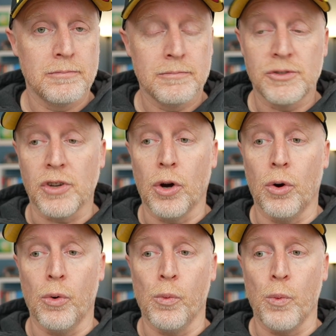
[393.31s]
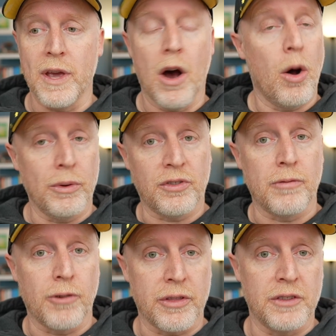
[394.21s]
So we always
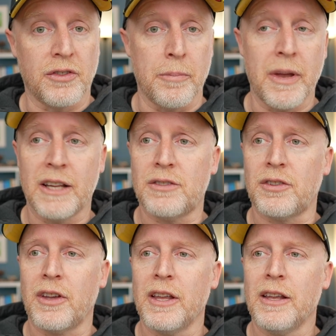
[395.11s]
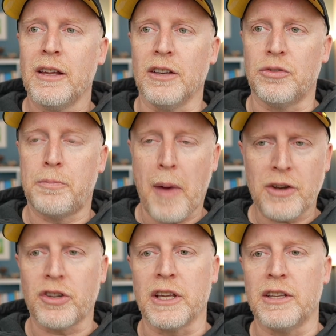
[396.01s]
convert this to minutes,
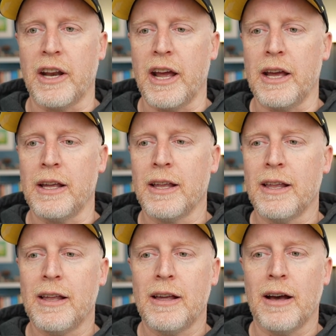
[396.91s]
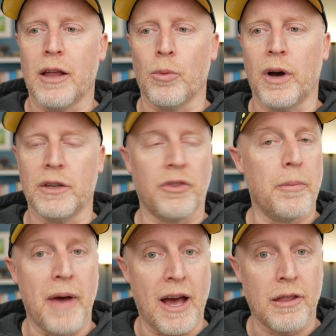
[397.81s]
especially today. Otherwise, the
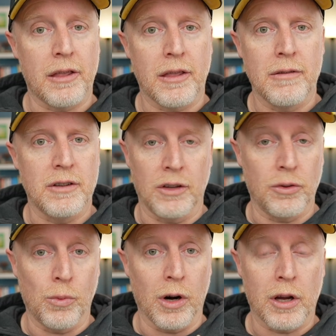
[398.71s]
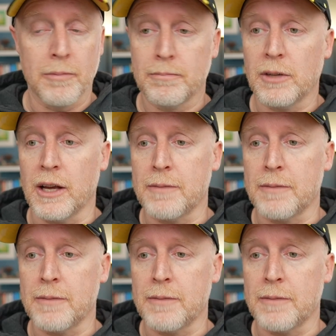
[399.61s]
math doesn't work, okay?